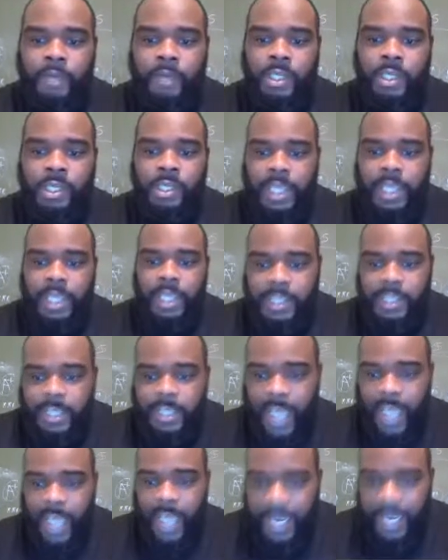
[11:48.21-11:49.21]
So
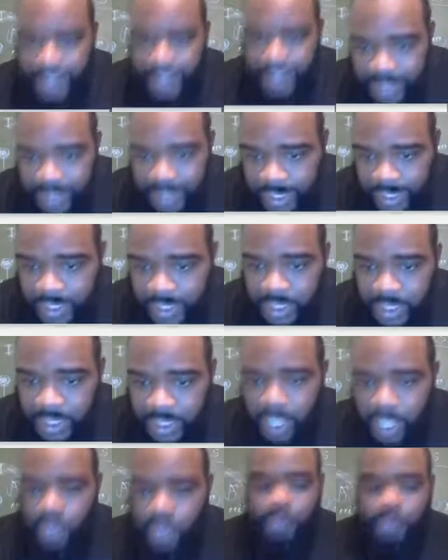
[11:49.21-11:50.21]
that's
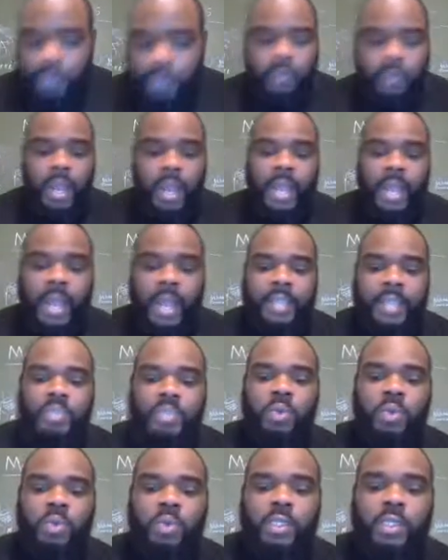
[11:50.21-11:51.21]
I6 through
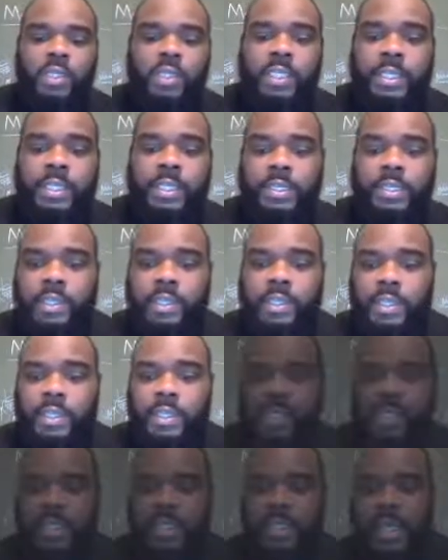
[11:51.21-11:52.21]
I20. So you
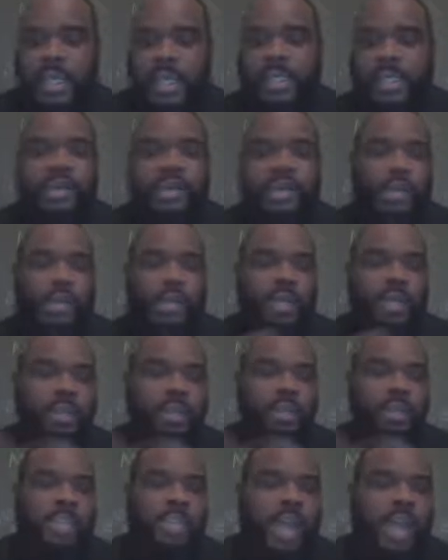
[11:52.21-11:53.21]
can select it or you can
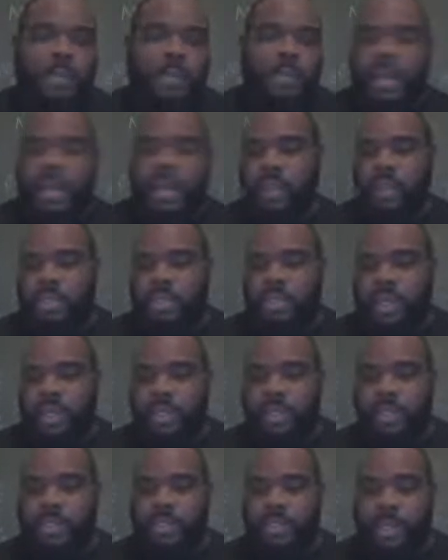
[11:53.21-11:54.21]
just type it out just
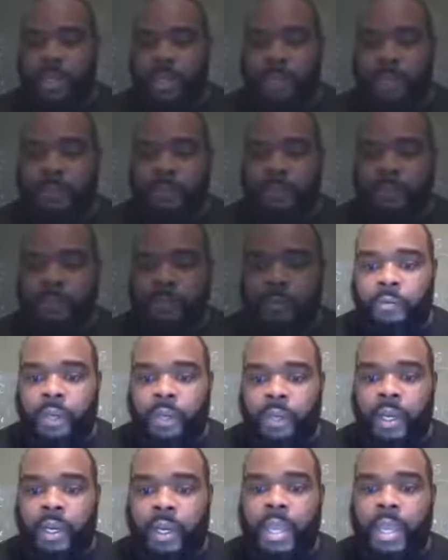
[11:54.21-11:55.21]
like you see it.
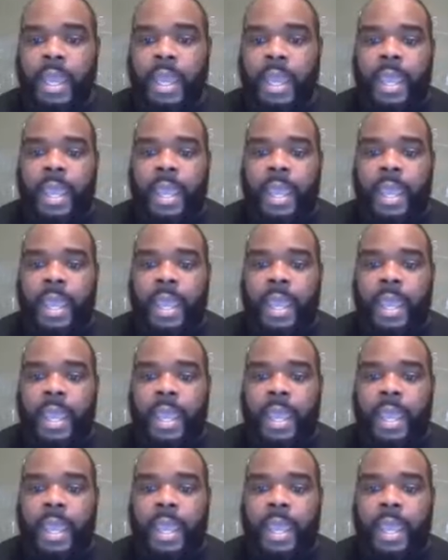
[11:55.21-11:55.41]
All right.